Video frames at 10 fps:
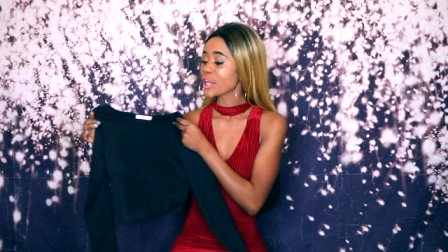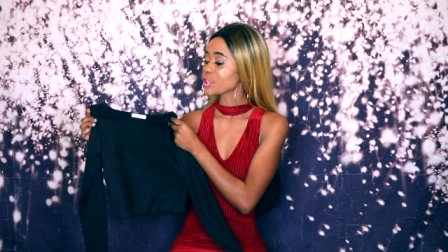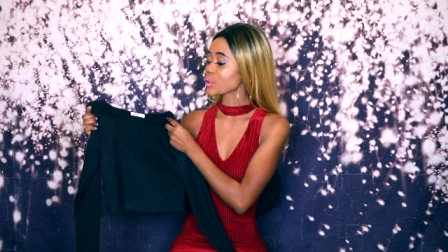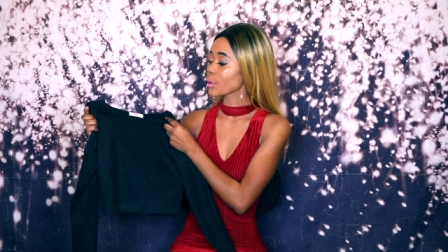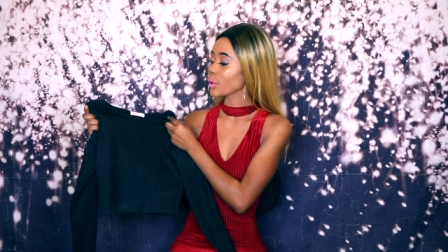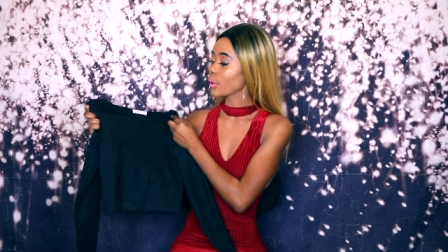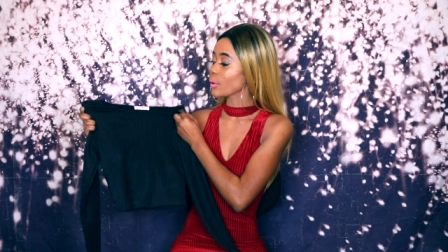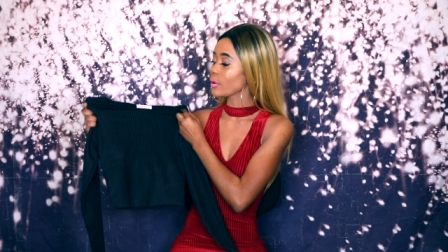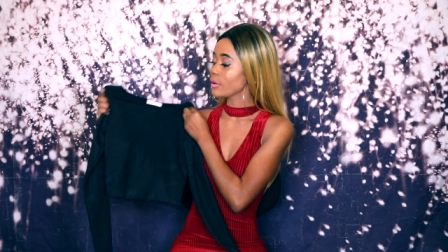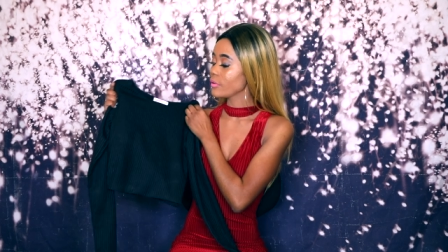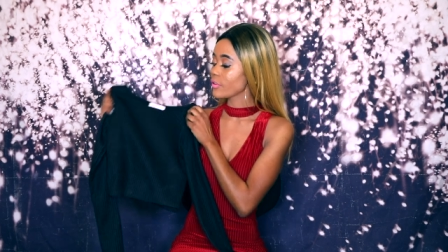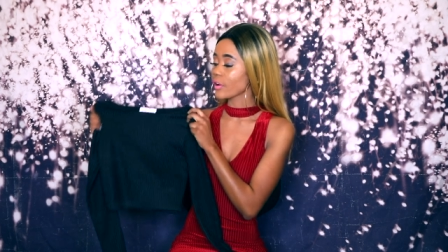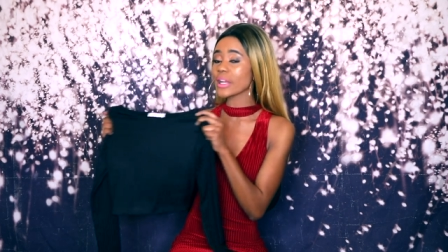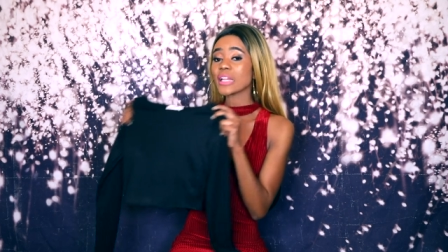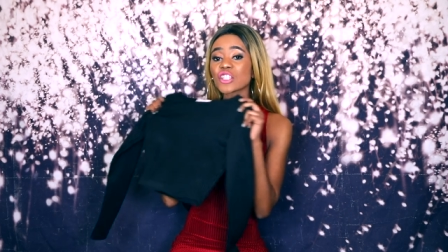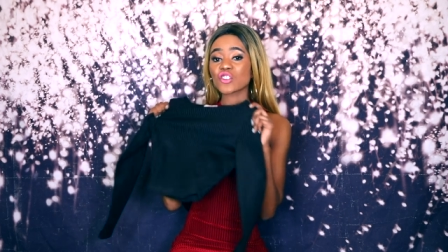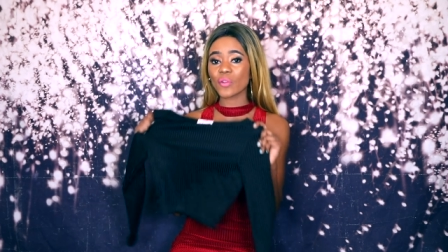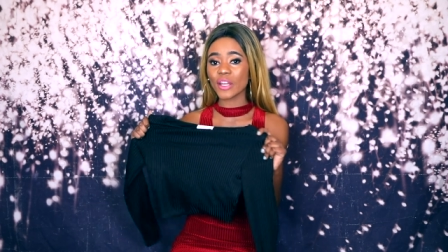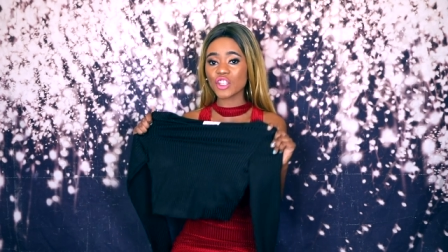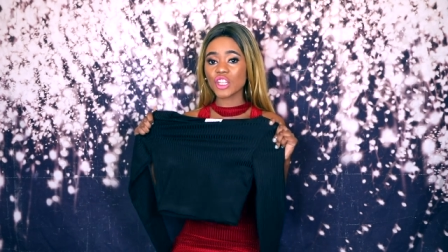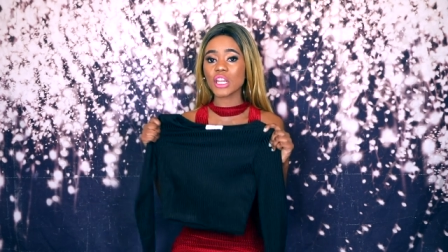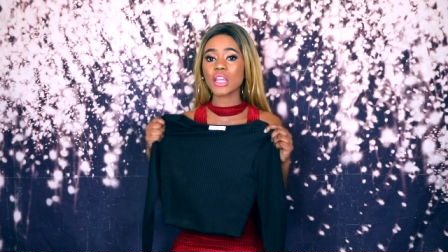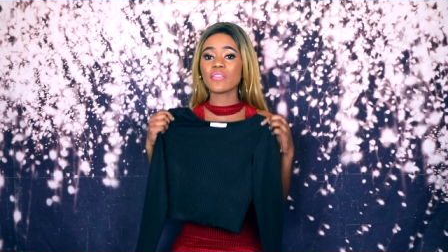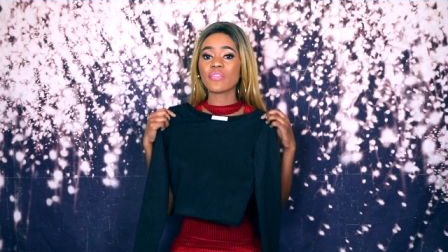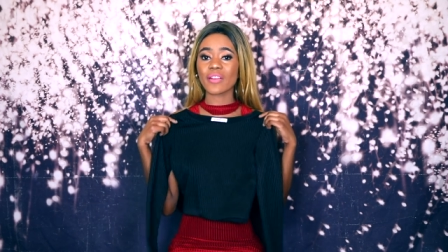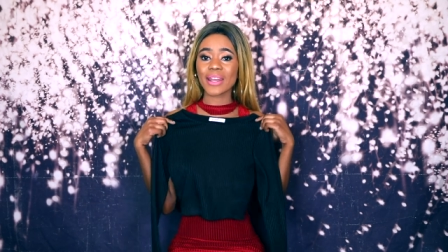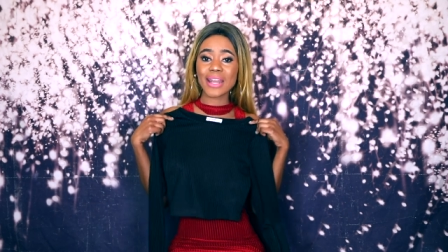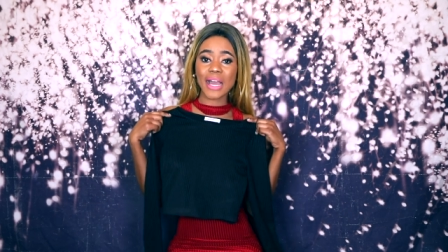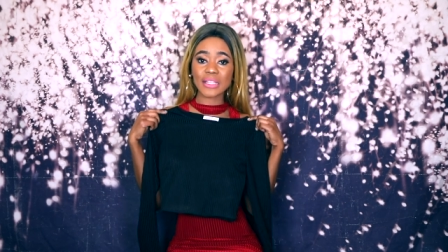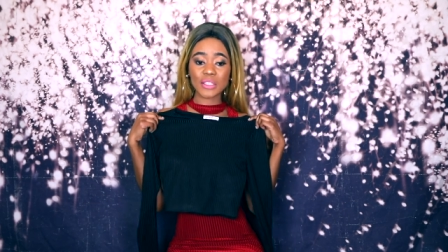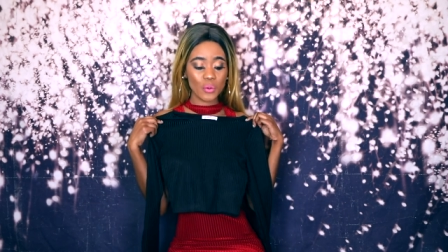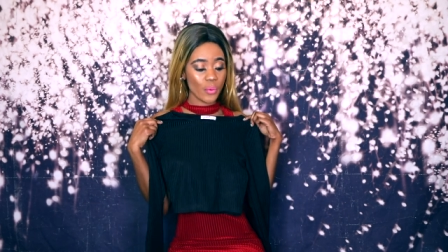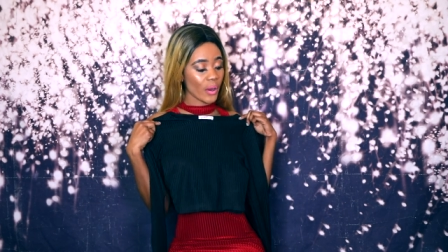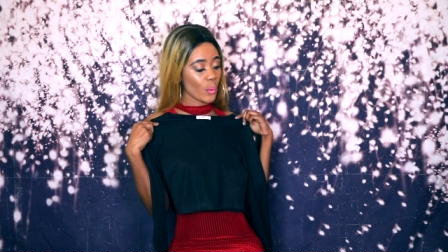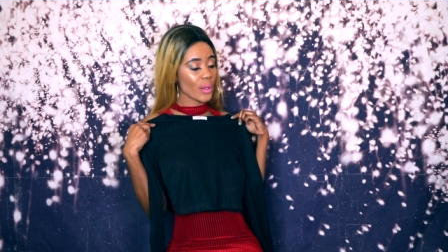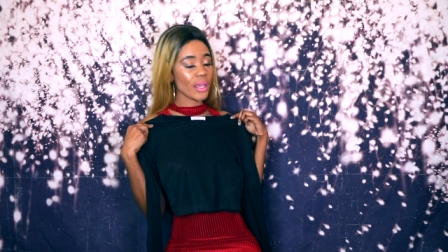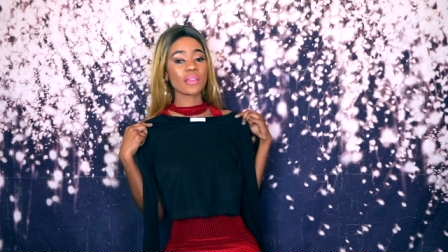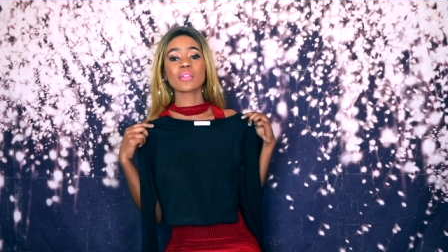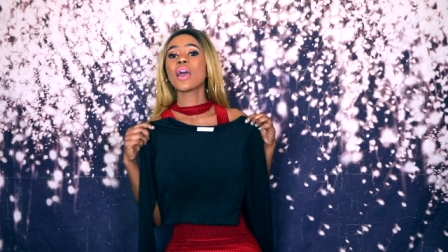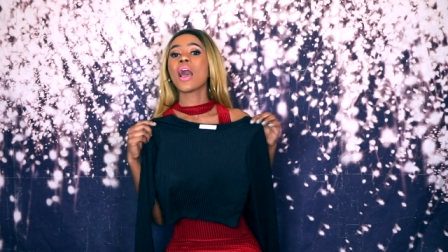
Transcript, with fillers: So very stretchy, very nice to wear with.